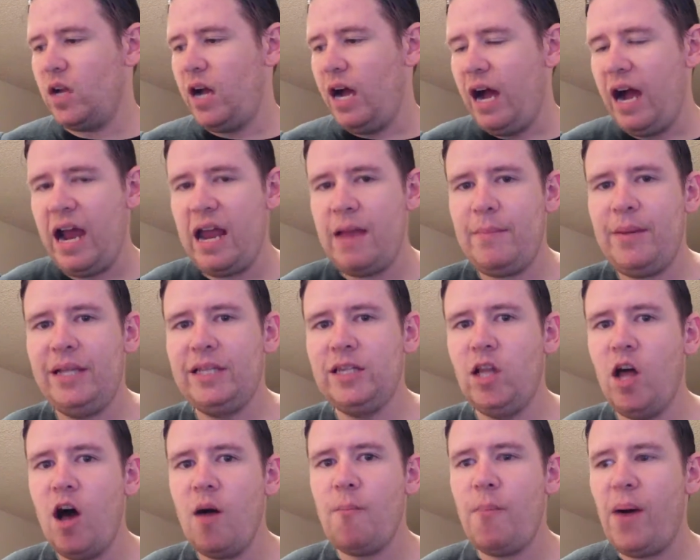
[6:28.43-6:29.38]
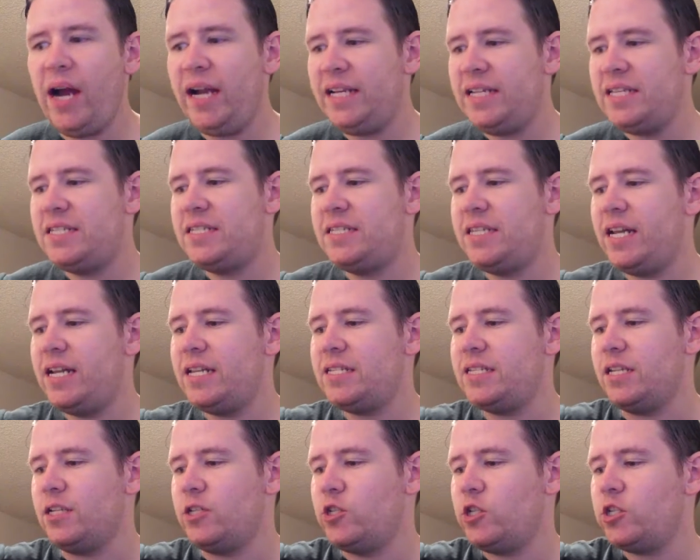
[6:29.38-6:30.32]
I am a law-abiding
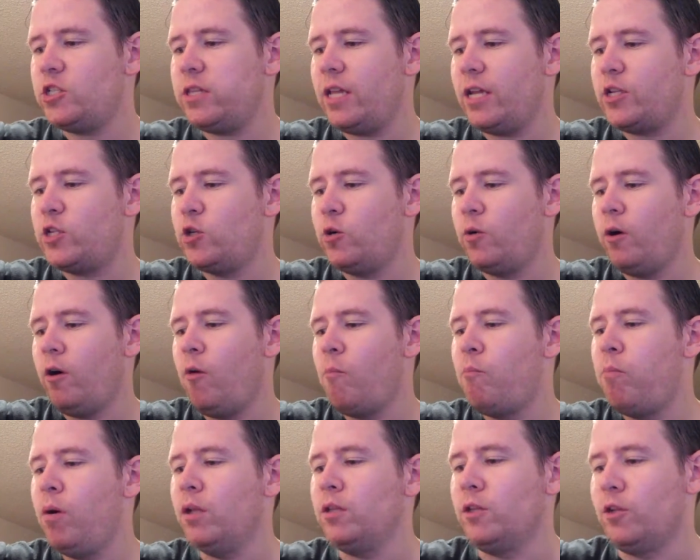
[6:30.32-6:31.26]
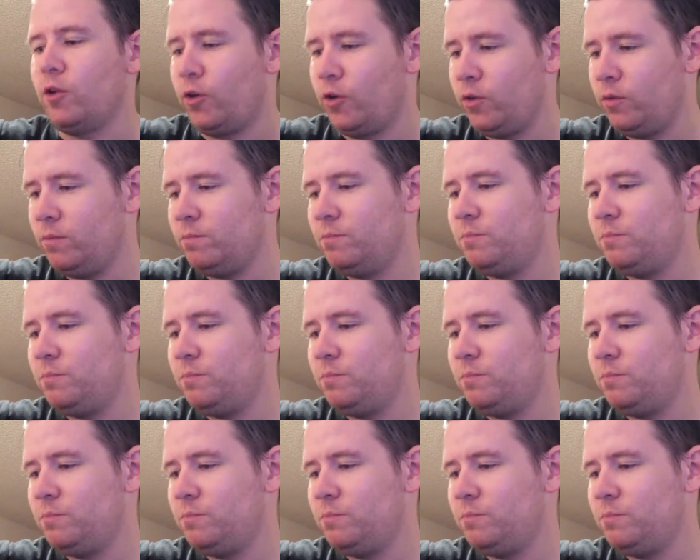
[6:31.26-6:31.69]
citizen, just like Jarrell Butler.